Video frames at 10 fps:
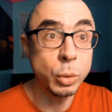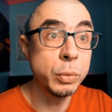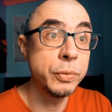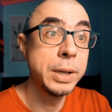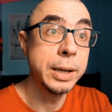
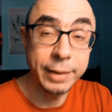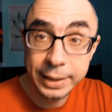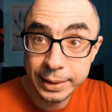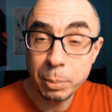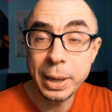of
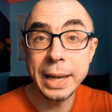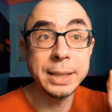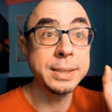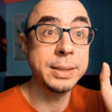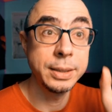
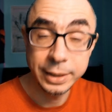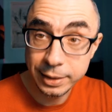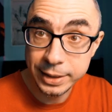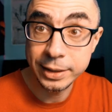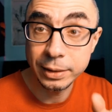randomized
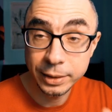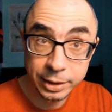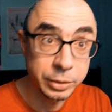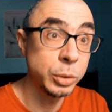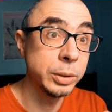clinical control